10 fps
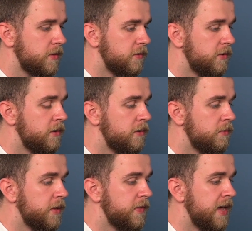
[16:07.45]
So
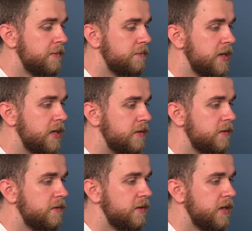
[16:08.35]
what that
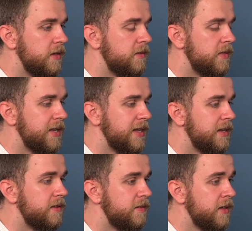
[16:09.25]
means is that
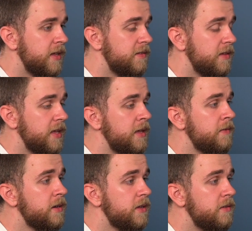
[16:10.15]
in a sense,
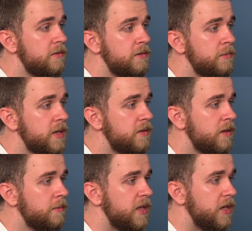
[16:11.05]
even consuming
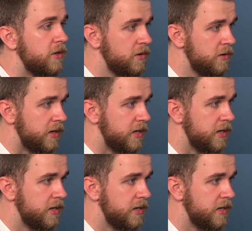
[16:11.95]
something good